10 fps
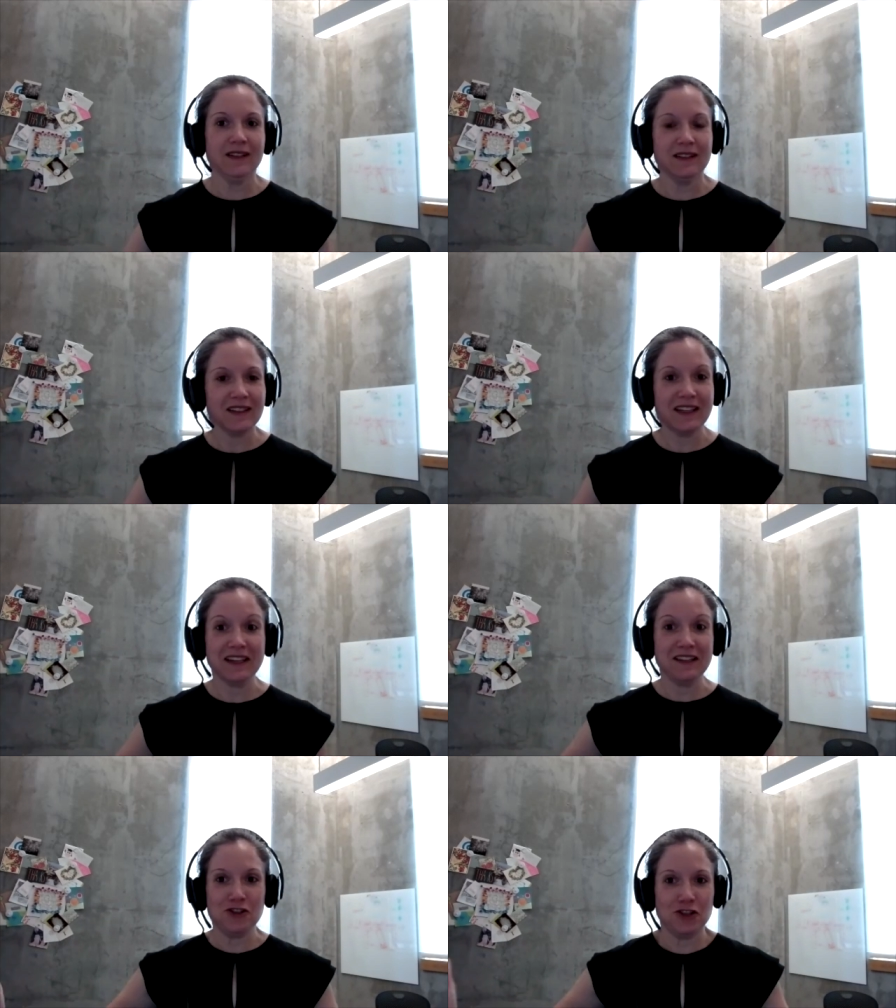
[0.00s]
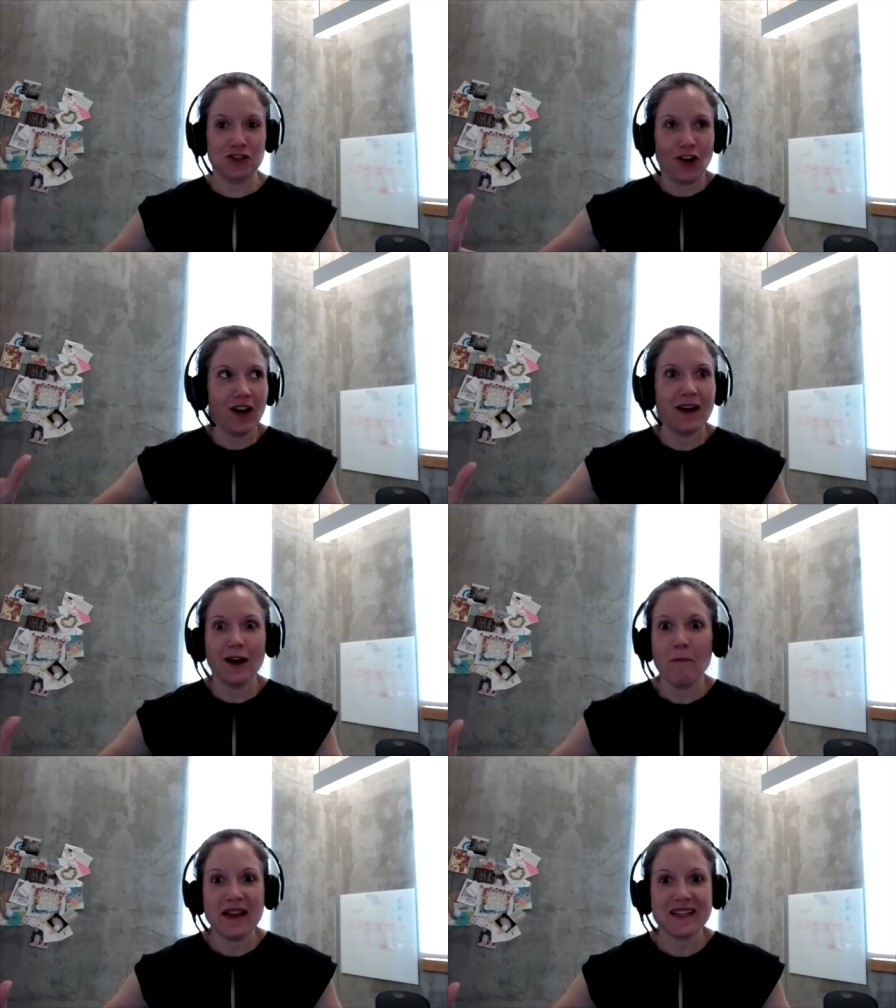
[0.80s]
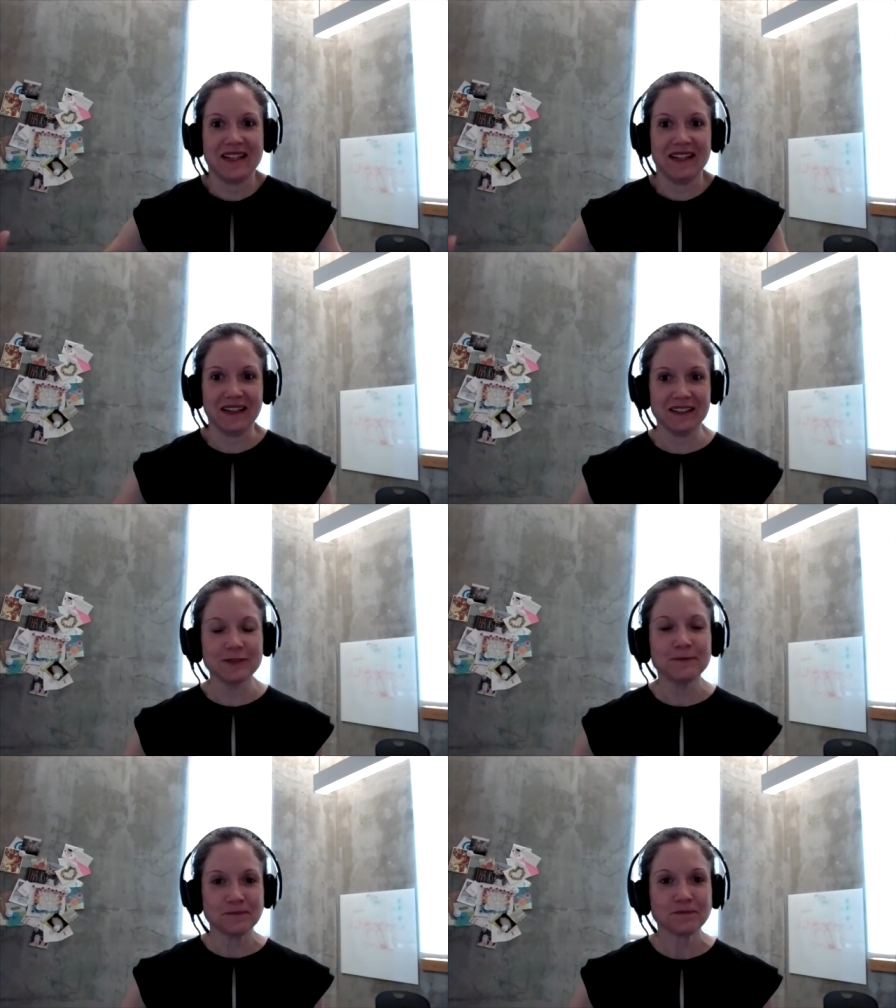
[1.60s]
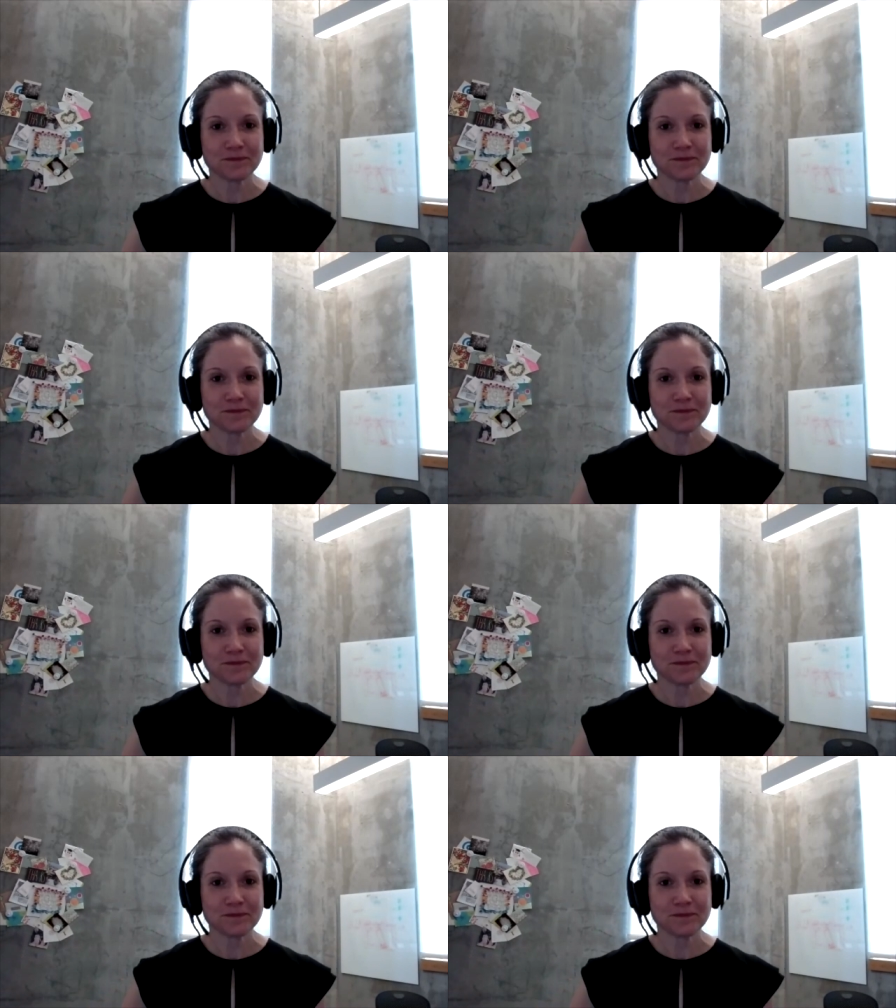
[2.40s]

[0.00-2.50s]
Like, yeah. And amazing. We